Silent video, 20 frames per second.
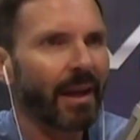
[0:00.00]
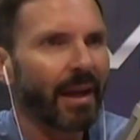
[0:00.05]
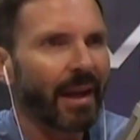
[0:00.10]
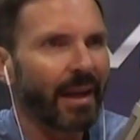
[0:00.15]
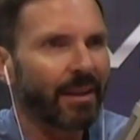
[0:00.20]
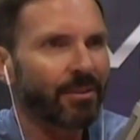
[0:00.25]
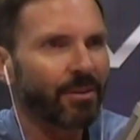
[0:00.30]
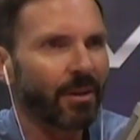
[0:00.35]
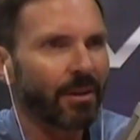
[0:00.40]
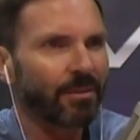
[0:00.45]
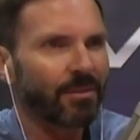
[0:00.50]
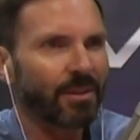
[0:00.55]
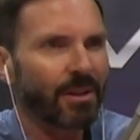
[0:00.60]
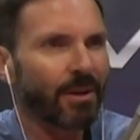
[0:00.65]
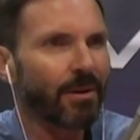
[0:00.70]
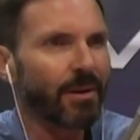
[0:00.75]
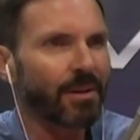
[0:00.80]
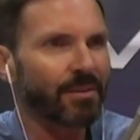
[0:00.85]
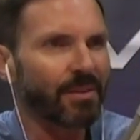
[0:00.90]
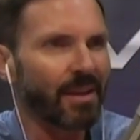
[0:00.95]
And so I was
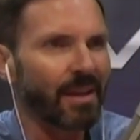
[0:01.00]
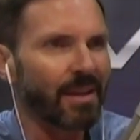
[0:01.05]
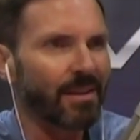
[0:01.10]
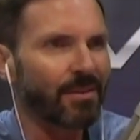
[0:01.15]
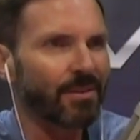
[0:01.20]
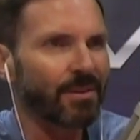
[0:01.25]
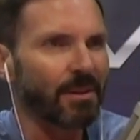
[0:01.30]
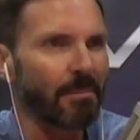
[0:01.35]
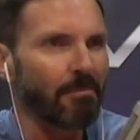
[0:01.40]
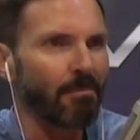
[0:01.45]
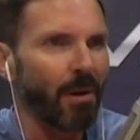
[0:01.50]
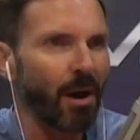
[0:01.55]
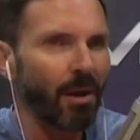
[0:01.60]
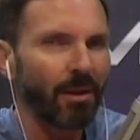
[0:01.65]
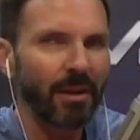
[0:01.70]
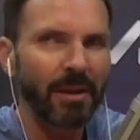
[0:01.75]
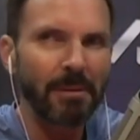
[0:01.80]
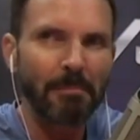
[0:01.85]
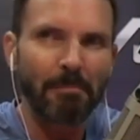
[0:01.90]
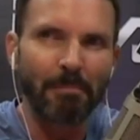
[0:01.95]
curious, is the
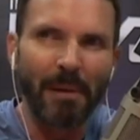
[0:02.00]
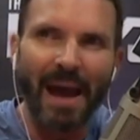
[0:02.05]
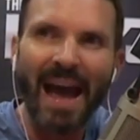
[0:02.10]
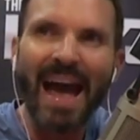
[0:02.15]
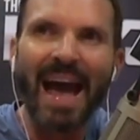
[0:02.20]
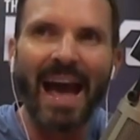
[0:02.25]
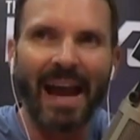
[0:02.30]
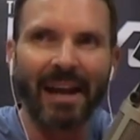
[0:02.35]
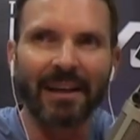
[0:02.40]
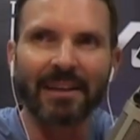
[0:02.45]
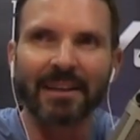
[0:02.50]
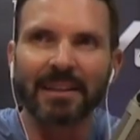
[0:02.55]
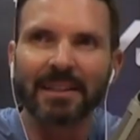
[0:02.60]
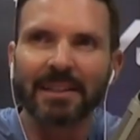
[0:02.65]
mullet back?